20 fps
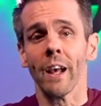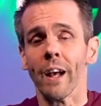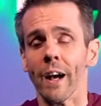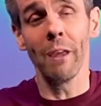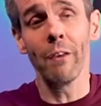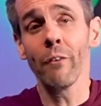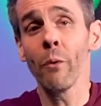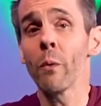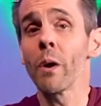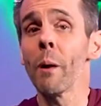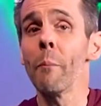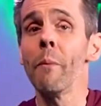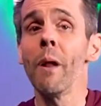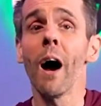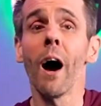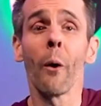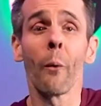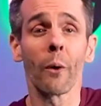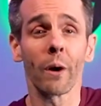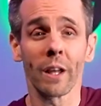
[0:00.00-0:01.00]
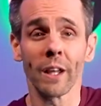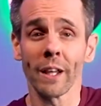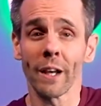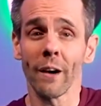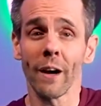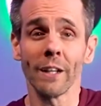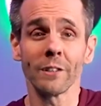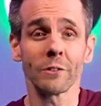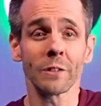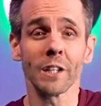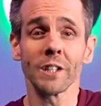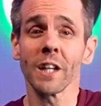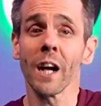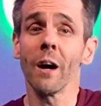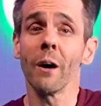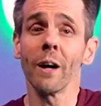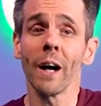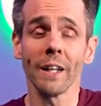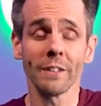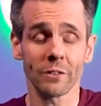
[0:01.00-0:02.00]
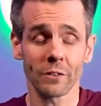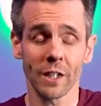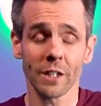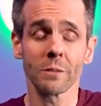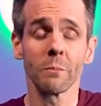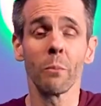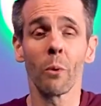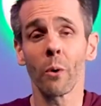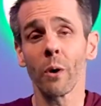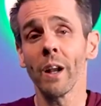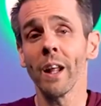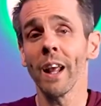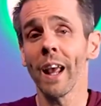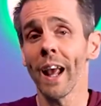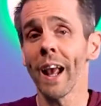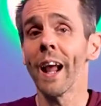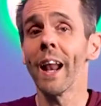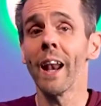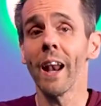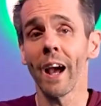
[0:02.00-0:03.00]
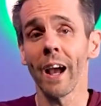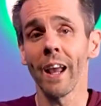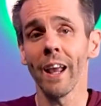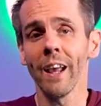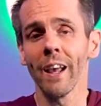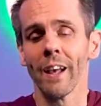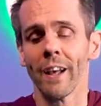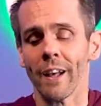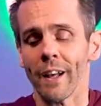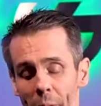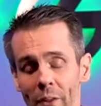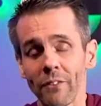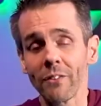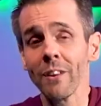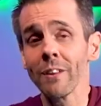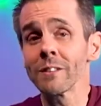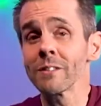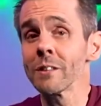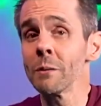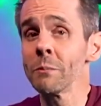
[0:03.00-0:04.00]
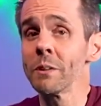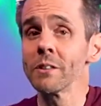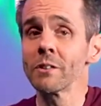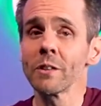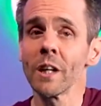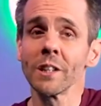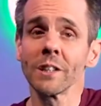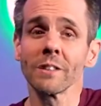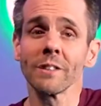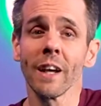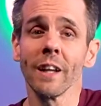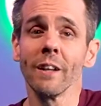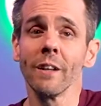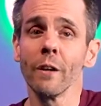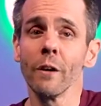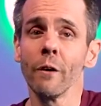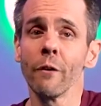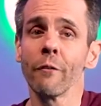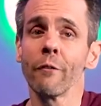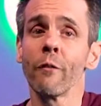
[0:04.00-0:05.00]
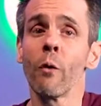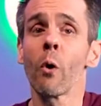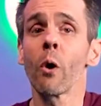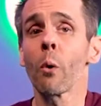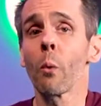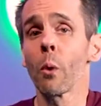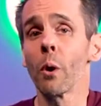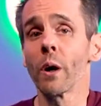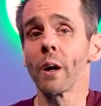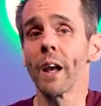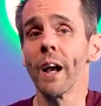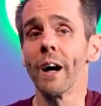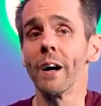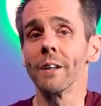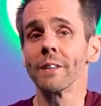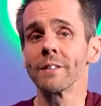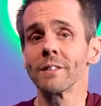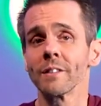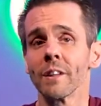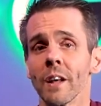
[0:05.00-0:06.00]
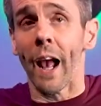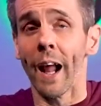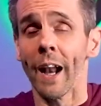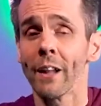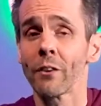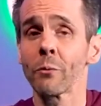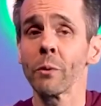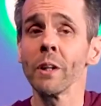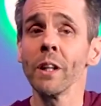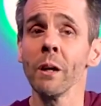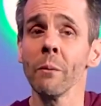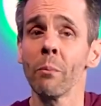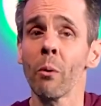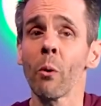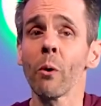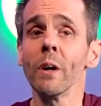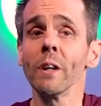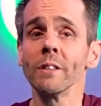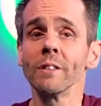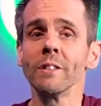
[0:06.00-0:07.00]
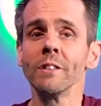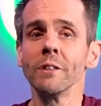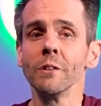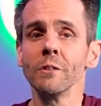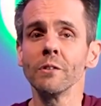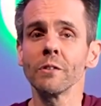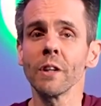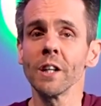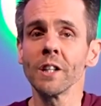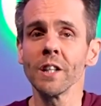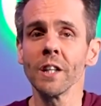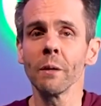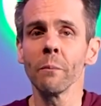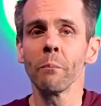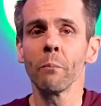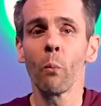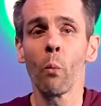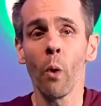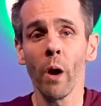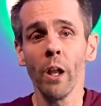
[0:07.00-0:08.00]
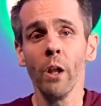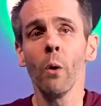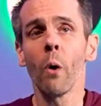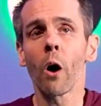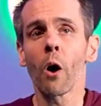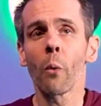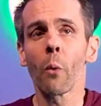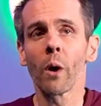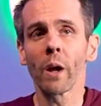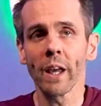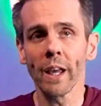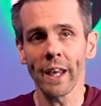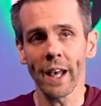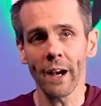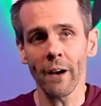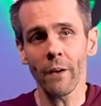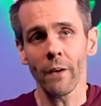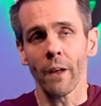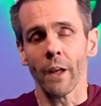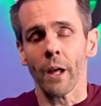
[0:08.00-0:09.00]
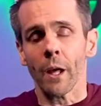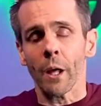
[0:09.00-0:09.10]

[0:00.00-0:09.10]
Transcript: Even when I'm not working out, I stretch morning and night. But these are some of the stretches I do for workouts. And it's really important to do stretching when you are working out